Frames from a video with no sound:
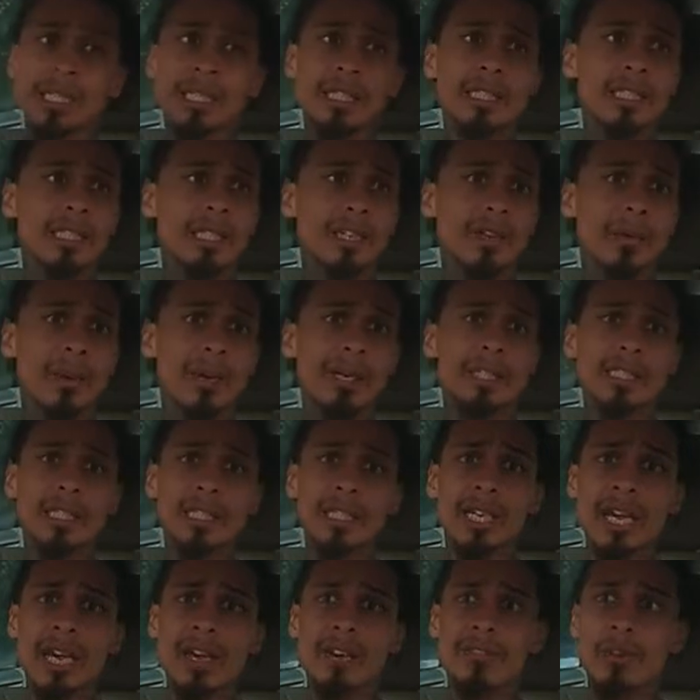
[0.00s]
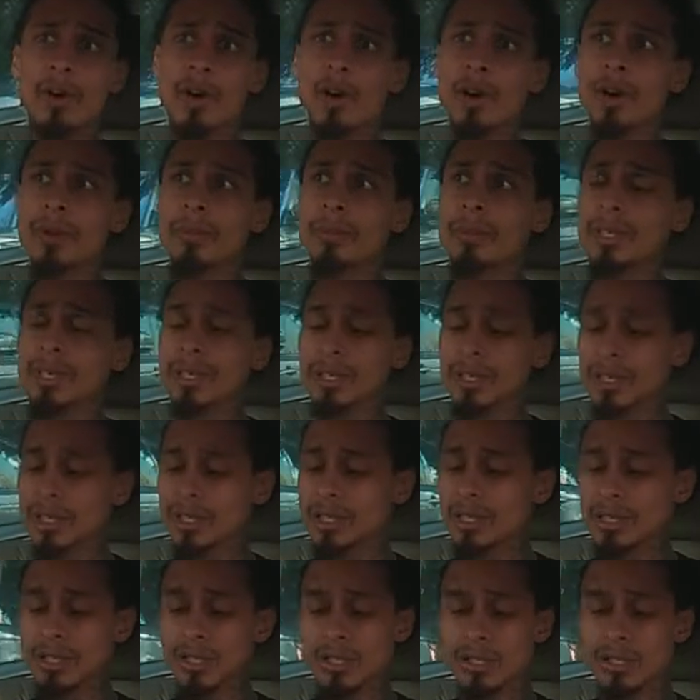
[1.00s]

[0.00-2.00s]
this generation have R&B hooks.